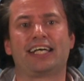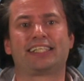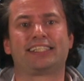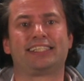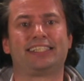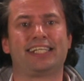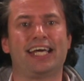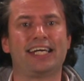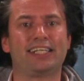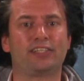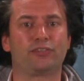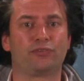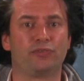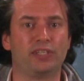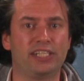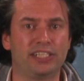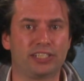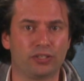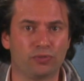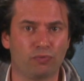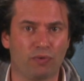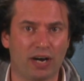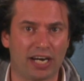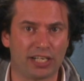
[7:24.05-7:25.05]
exact
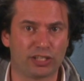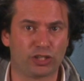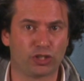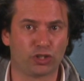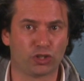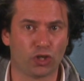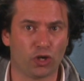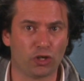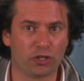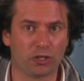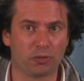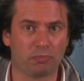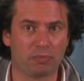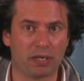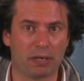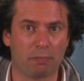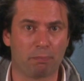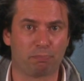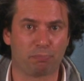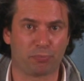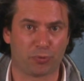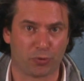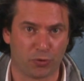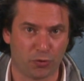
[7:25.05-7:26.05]
reason why sodium
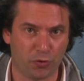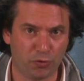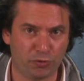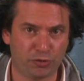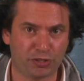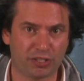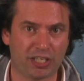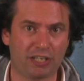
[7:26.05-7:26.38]
improves